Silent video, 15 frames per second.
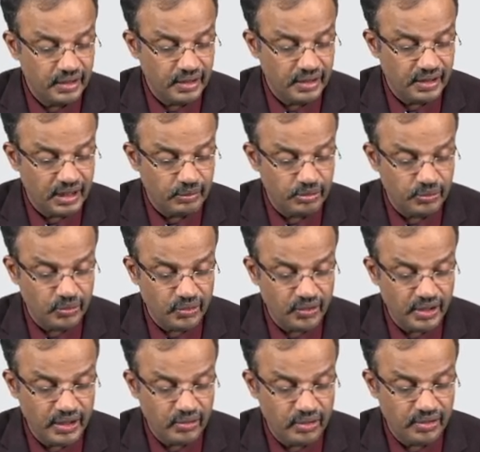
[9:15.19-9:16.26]
it can be
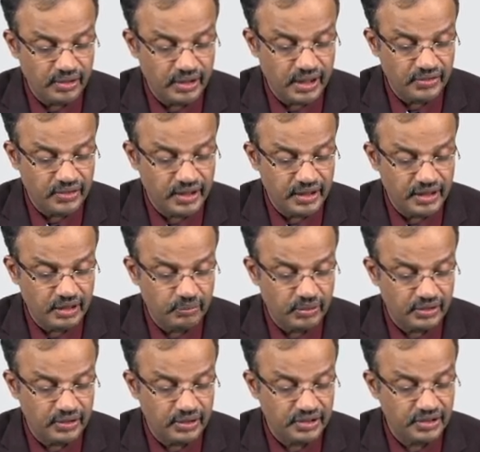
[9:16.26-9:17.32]
sporadic colon cancer 80%,
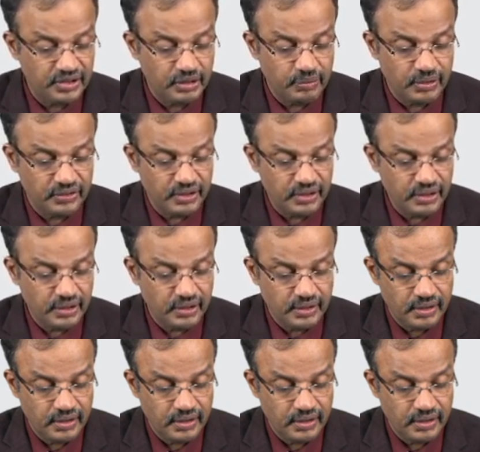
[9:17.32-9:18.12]
60%.